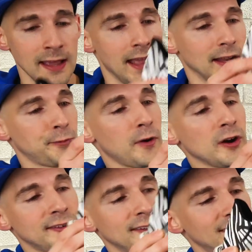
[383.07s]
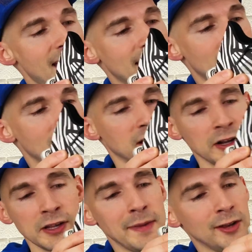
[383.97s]
And as far as the stack height, I
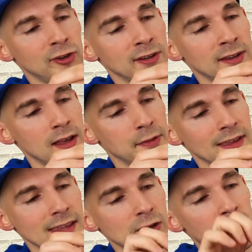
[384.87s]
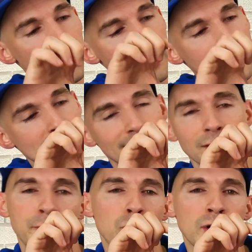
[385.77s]
already mentioned the heel already. It's
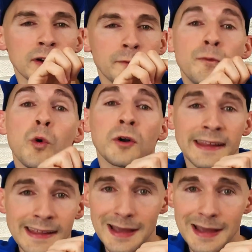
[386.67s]
a 40